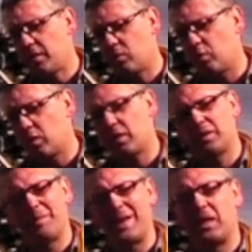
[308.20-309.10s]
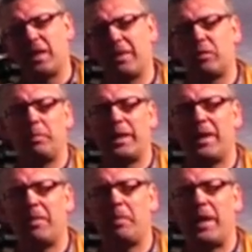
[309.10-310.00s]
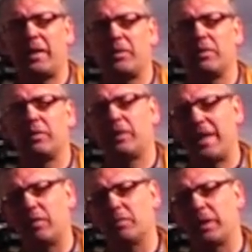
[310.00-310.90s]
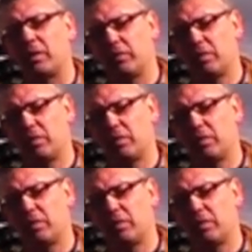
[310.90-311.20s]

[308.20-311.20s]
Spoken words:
you work the metal has a big impact on the sound because